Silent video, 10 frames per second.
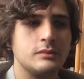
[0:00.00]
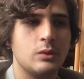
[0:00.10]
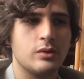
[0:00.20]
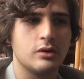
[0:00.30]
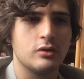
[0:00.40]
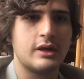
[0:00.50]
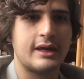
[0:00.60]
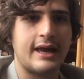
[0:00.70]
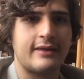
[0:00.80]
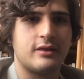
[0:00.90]
We're
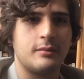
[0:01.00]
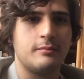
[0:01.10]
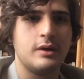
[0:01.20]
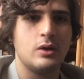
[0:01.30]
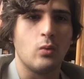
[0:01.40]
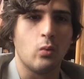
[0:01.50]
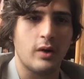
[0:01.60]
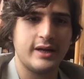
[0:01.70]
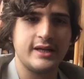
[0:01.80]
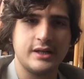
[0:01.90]
looking at them
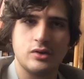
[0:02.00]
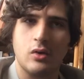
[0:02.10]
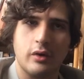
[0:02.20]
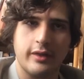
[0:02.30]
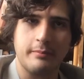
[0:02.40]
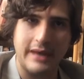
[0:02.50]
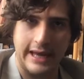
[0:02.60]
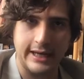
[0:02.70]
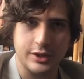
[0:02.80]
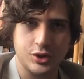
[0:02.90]
what is on the
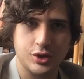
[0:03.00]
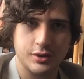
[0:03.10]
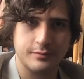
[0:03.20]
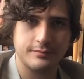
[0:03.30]
page.